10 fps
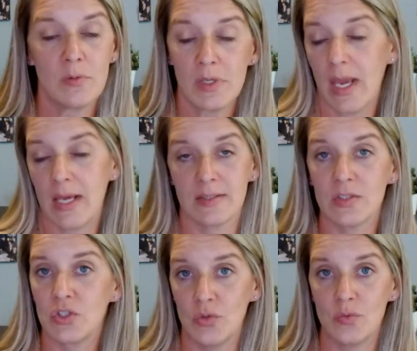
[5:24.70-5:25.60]

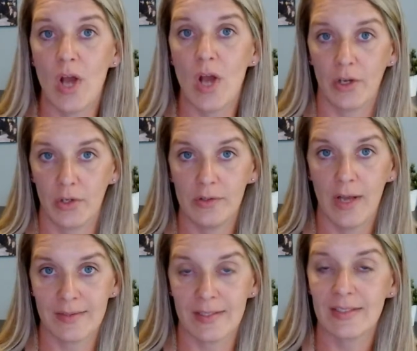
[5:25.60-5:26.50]
Cases do not
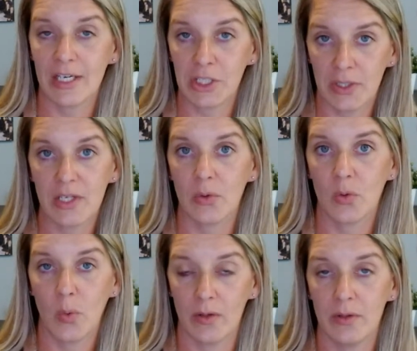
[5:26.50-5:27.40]
necessarily go
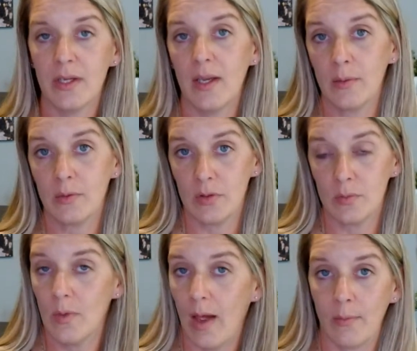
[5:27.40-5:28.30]
quickly.
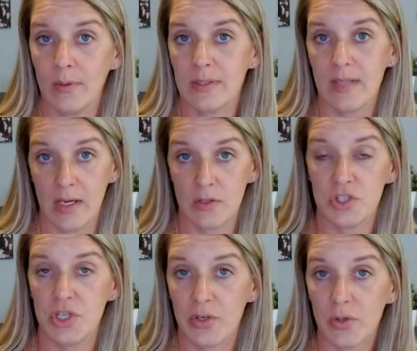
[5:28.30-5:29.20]
I would say
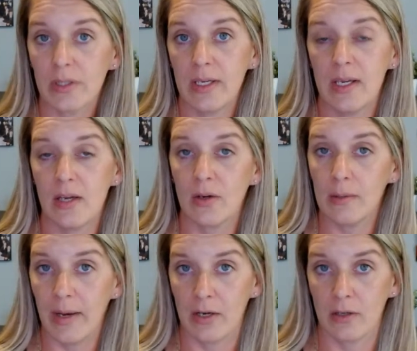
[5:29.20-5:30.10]
generally here
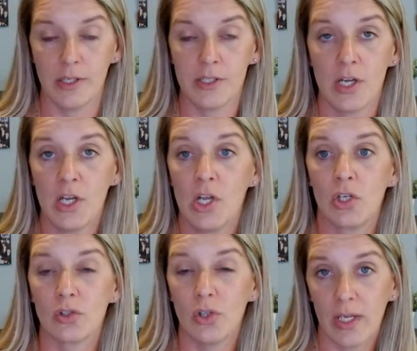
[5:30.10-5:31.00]
in Maryland,
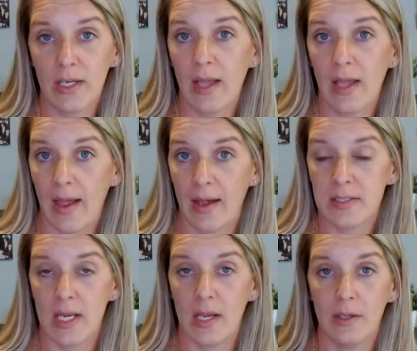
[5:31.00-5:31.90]
you're looking
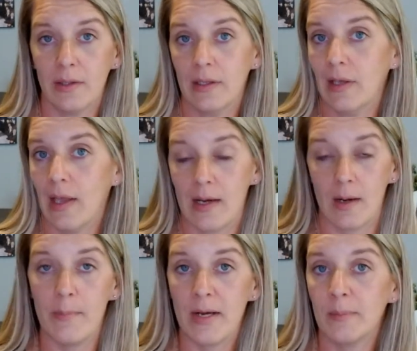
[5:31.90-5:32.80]
at
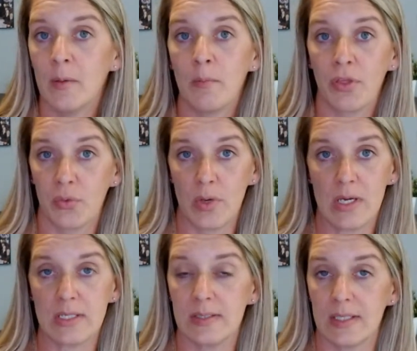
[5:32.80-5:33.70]
a minimum
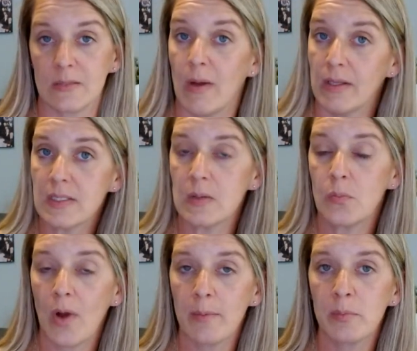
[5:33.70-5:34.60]
3 to 6 months
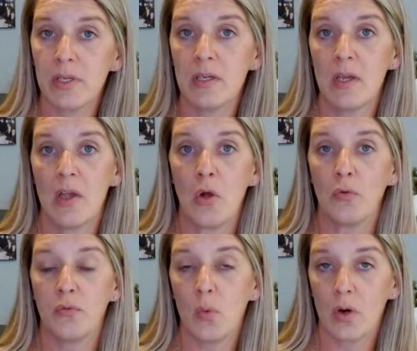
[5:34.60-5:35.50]
probably
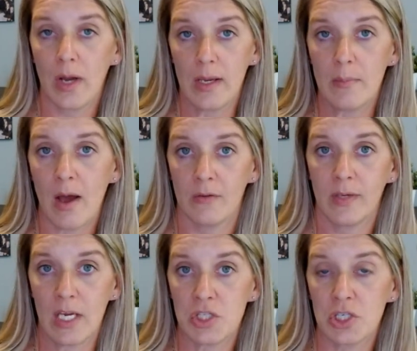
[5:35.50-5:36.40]
for a
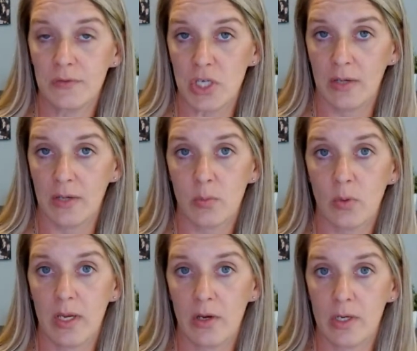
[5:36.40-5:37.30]
modification of child
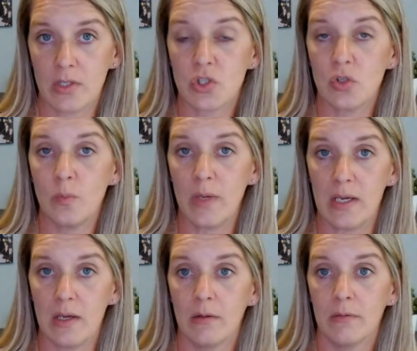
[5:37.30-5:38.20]
support hearing to be